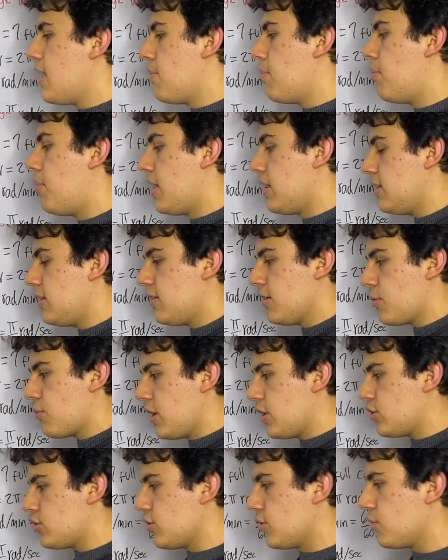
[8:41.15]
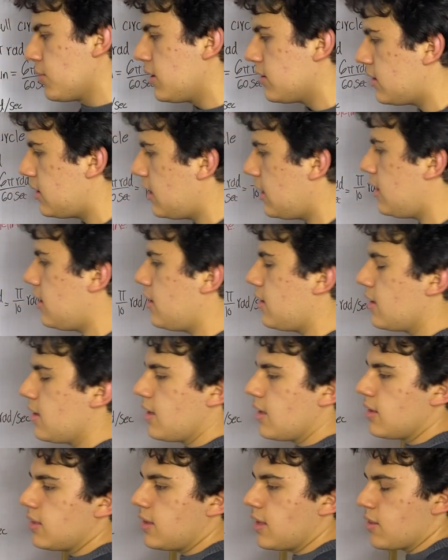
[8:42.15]
but this equation, well, the,
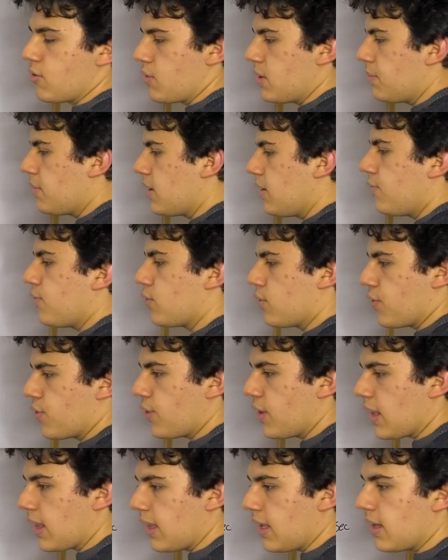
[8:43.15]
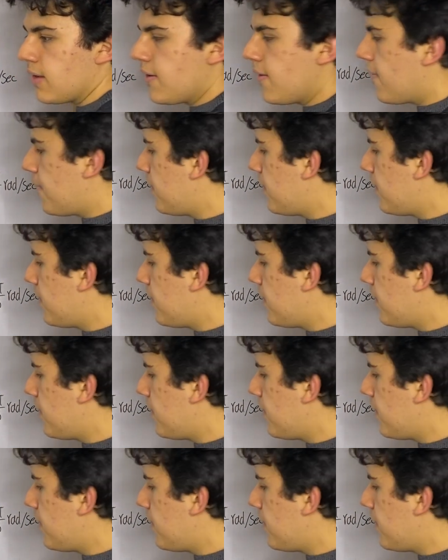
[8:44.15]
the derivative for theta